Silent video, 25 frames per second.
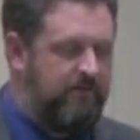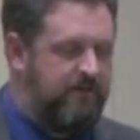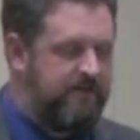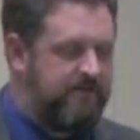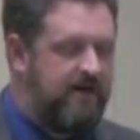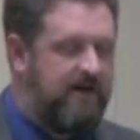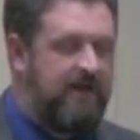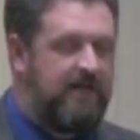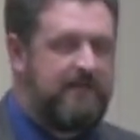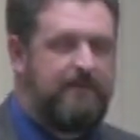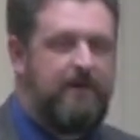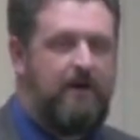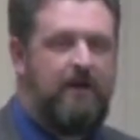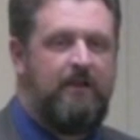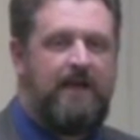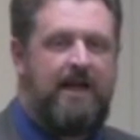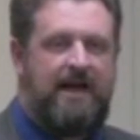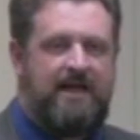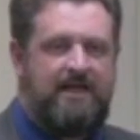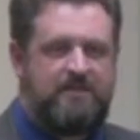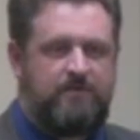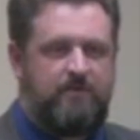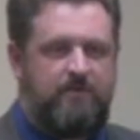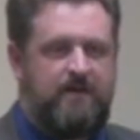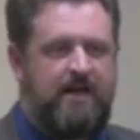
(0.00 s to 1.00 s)
And we talked about
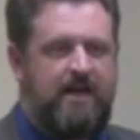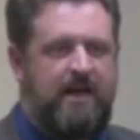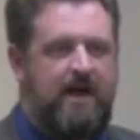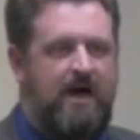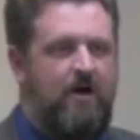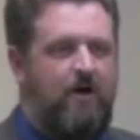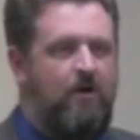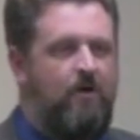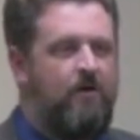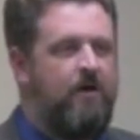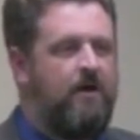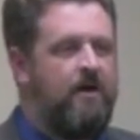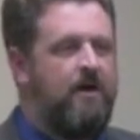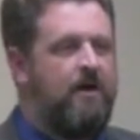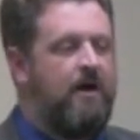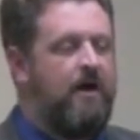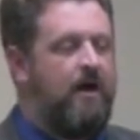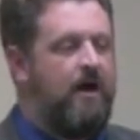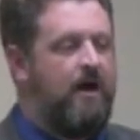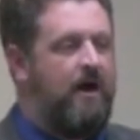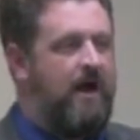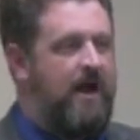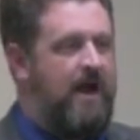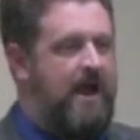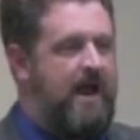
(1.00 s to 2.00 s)
last week how
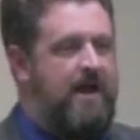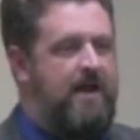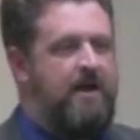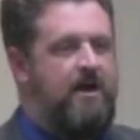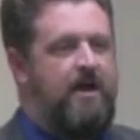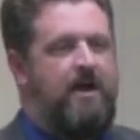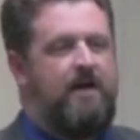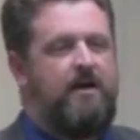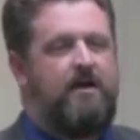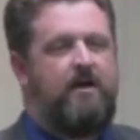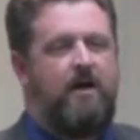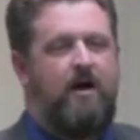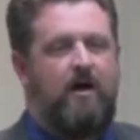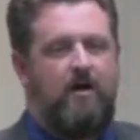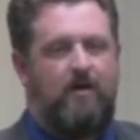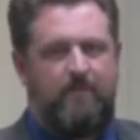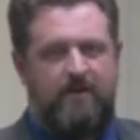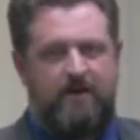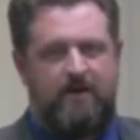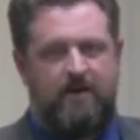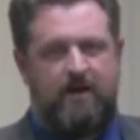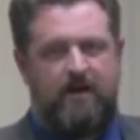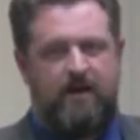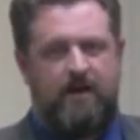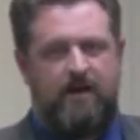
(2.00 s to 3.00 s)
uh, Hannah had
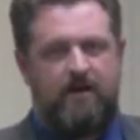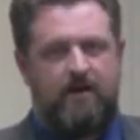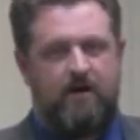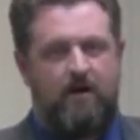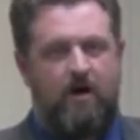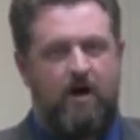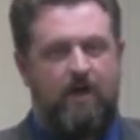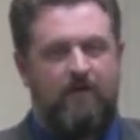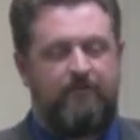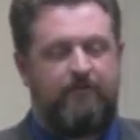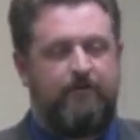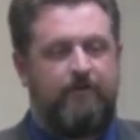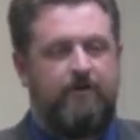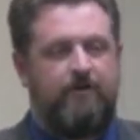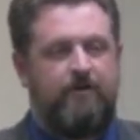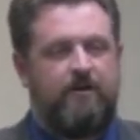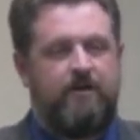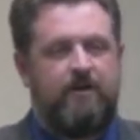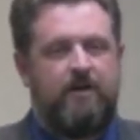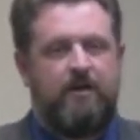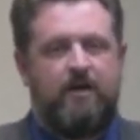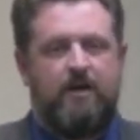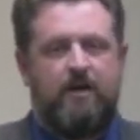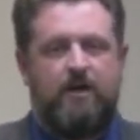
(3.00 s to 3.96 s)
come and, and offered,